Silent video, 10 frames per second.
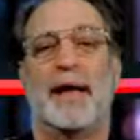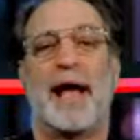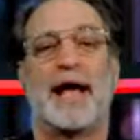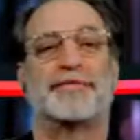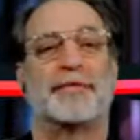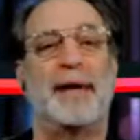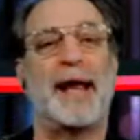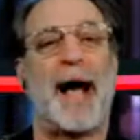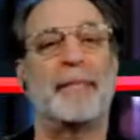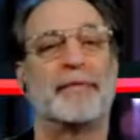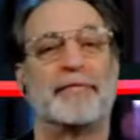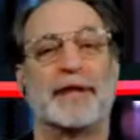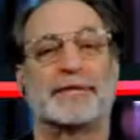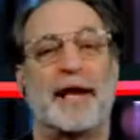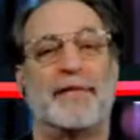As for me, I'm a real
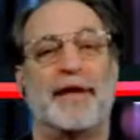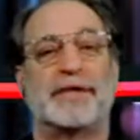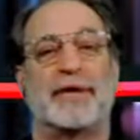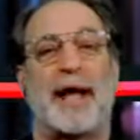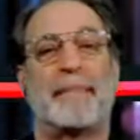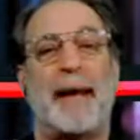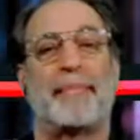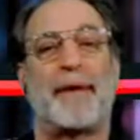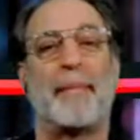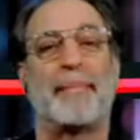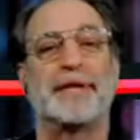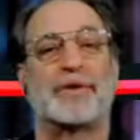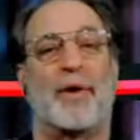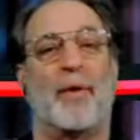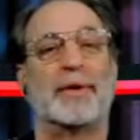estate investor and I buy properties to
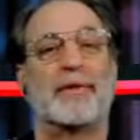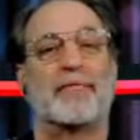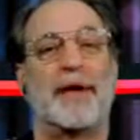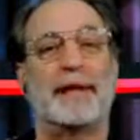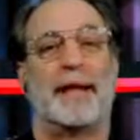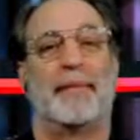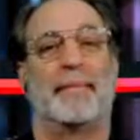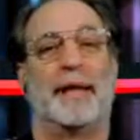hold and rent them.